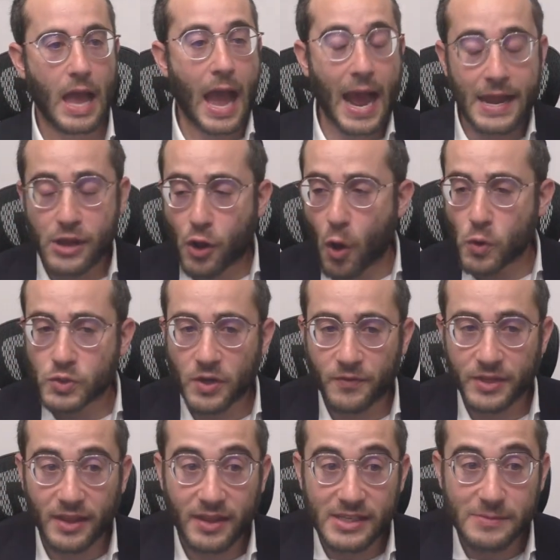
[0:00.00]
And he goes over
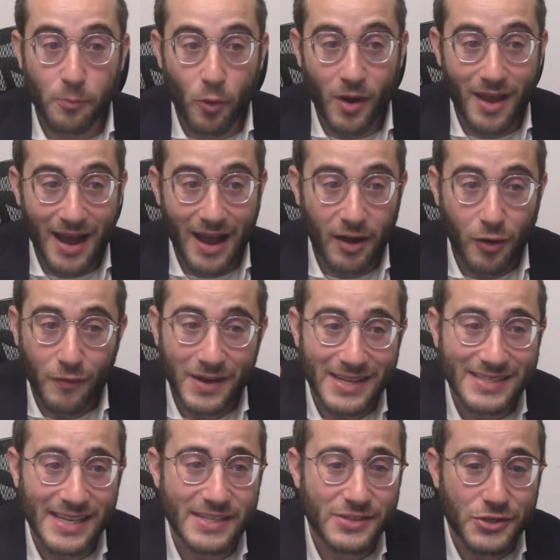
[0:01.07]
to this boy Yaakov and he
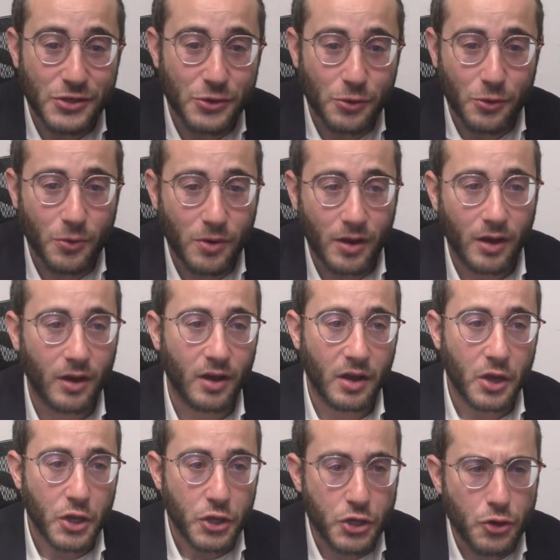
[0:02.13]
says, You,
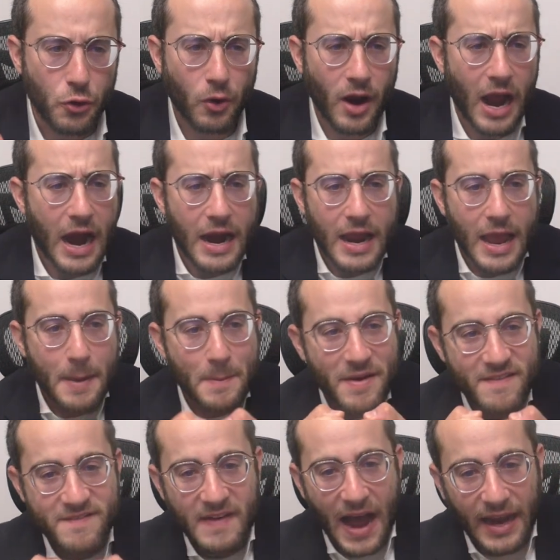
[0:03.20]
you're a
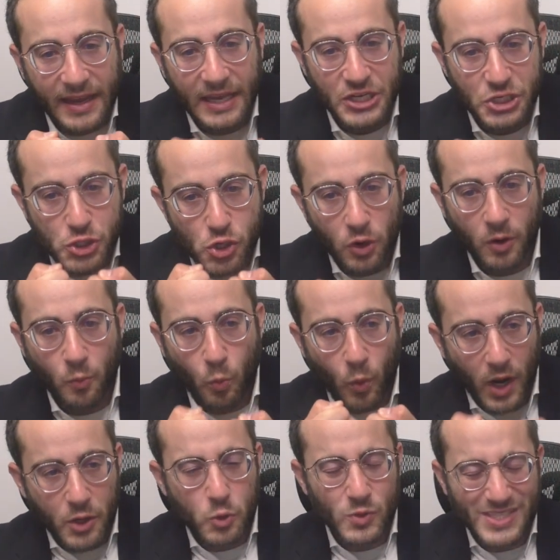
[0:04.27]
mevakesh. You're
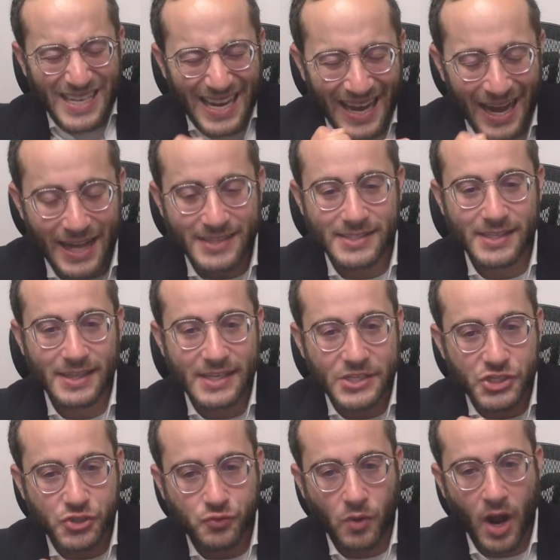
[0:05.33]
one who's constantly
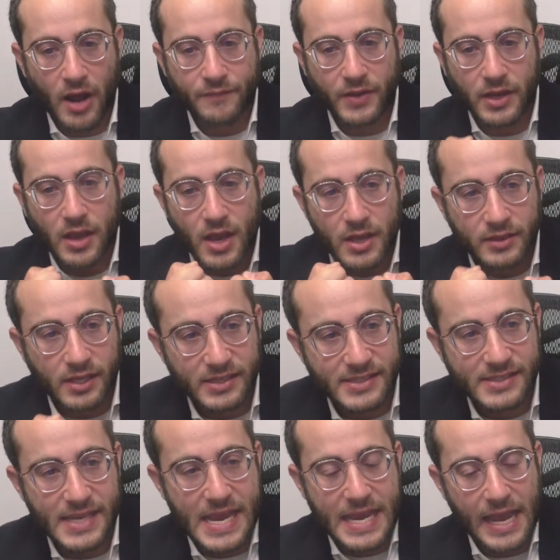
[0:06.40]
striving to
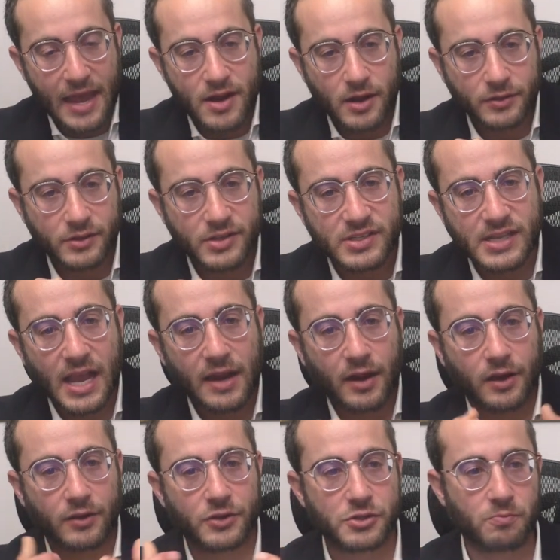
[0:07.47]
seek and understand
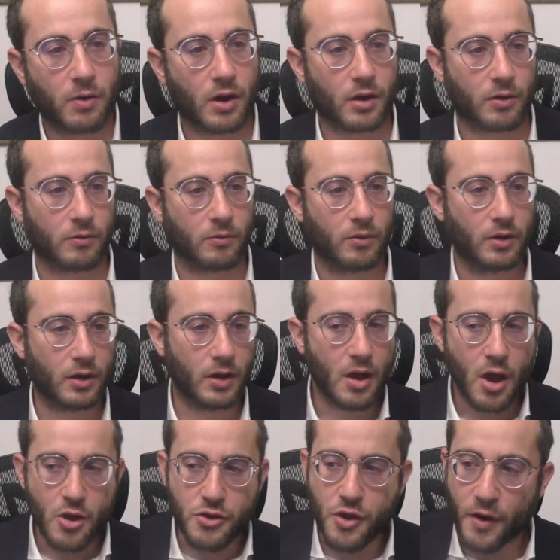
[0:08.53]
HaKadosh Baruch Hu.
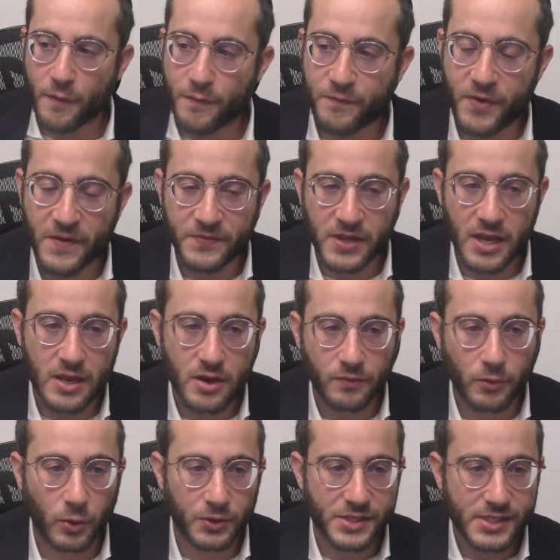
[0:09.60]
You're a 15 year
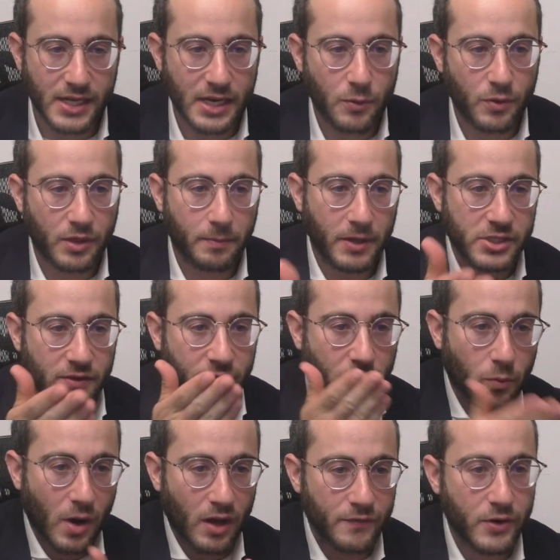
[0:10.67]
old sitting with a bunch of
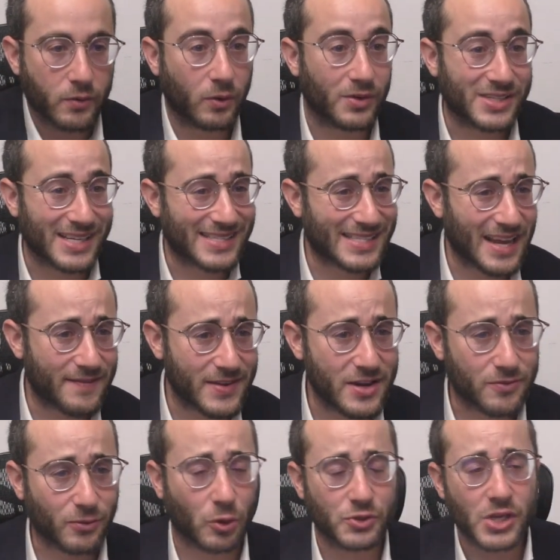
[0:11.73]
12 year olds and 7
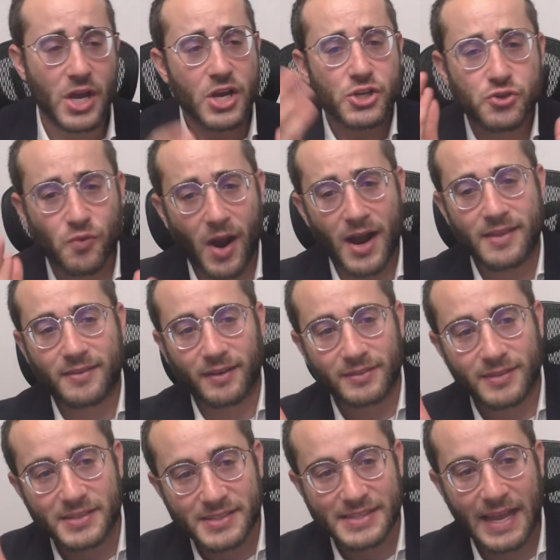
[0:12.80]
year olds trying to
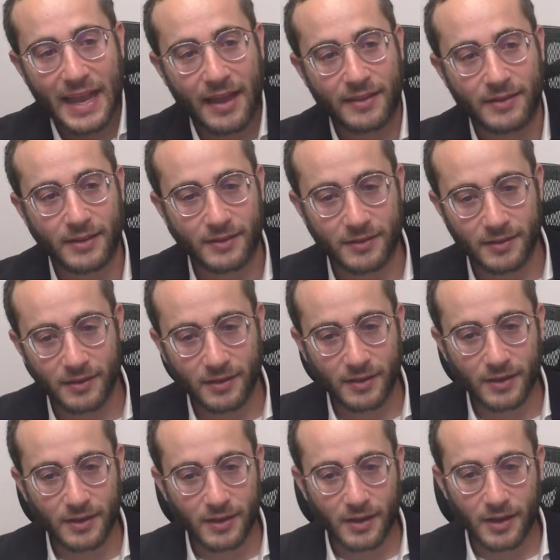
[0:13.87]
understand it.
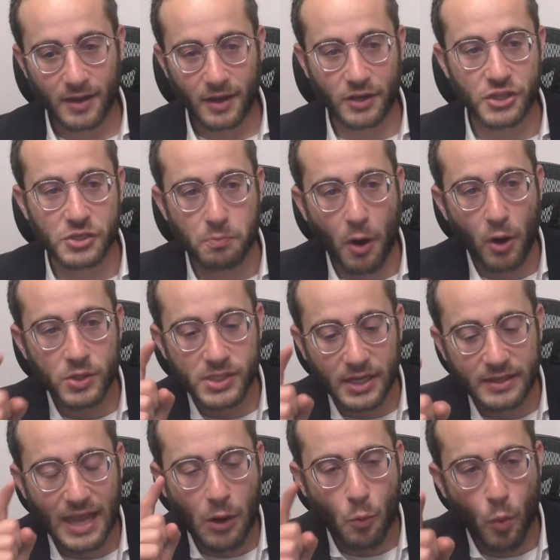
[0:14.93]
Because Baruch is going
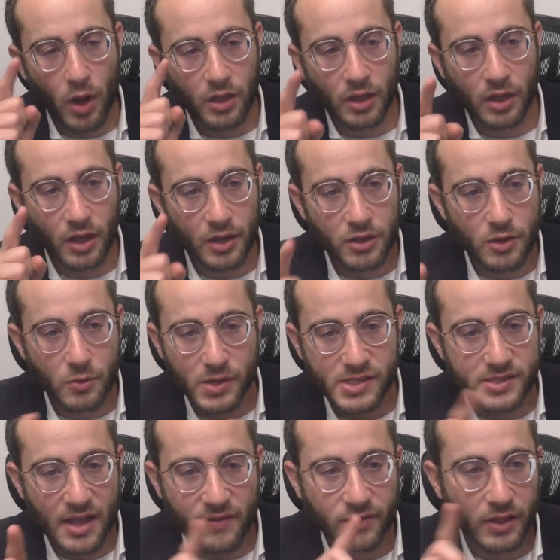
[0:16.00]
to take one look at you, he's
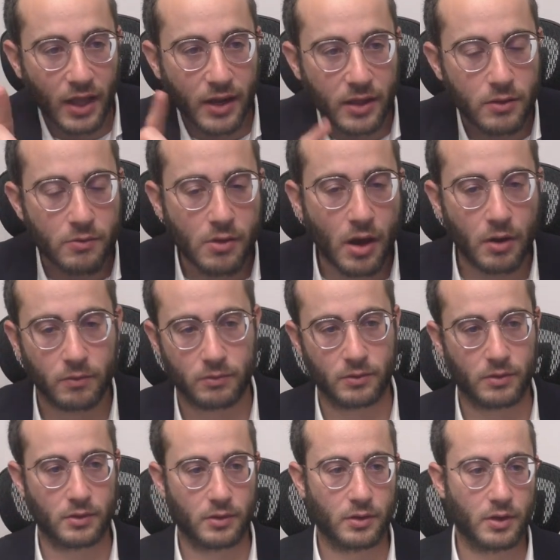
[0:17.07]
never letting you go.
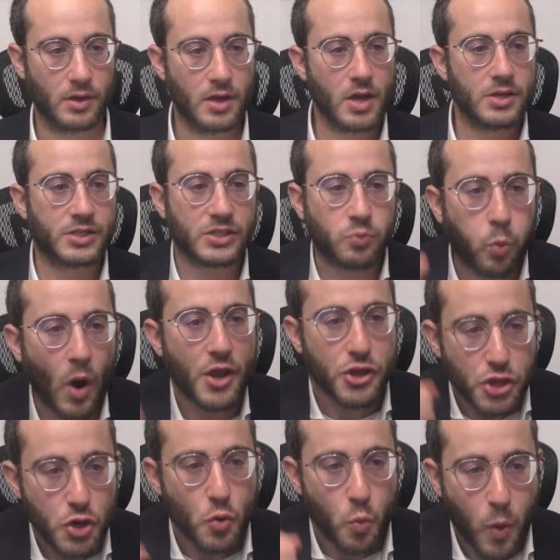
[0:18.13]
says what
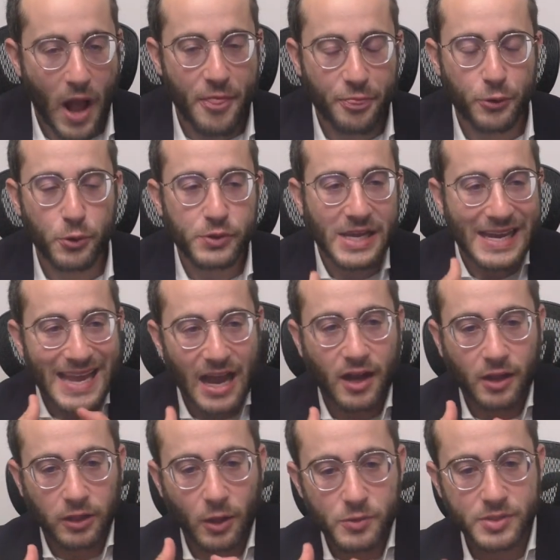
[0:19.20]
you went through to get
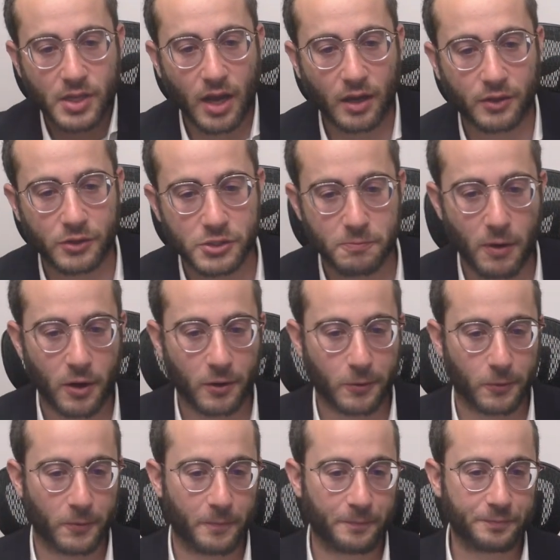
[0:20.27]
close to HaKadosh Baruch
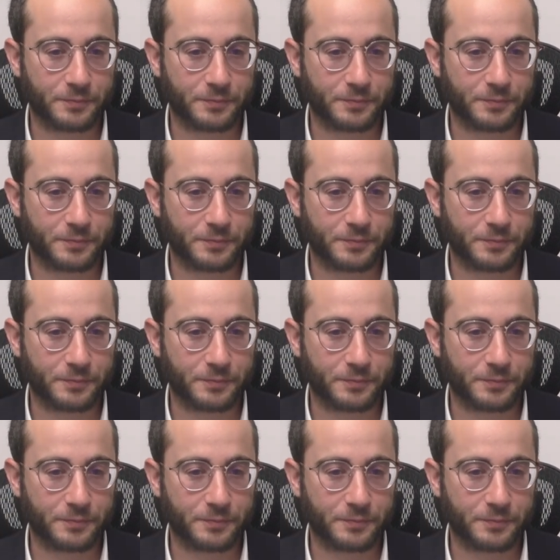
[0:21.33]
Hu.